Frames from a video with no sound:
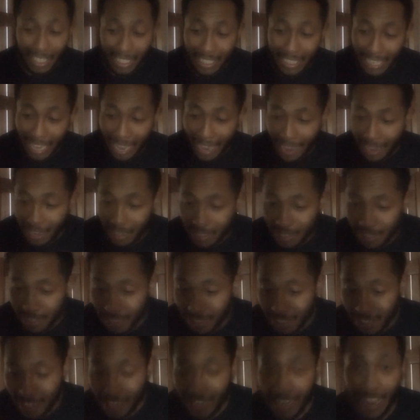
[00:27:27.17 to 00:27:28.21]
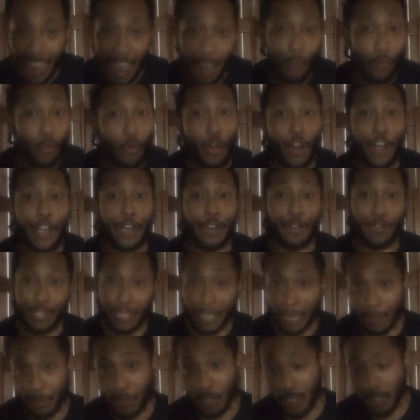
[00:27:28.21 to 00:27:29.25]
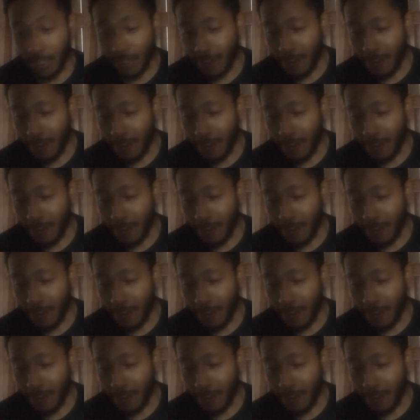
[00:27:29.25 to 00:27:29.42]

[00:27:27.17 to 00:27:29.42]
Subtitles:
sacks and they have 1 interception.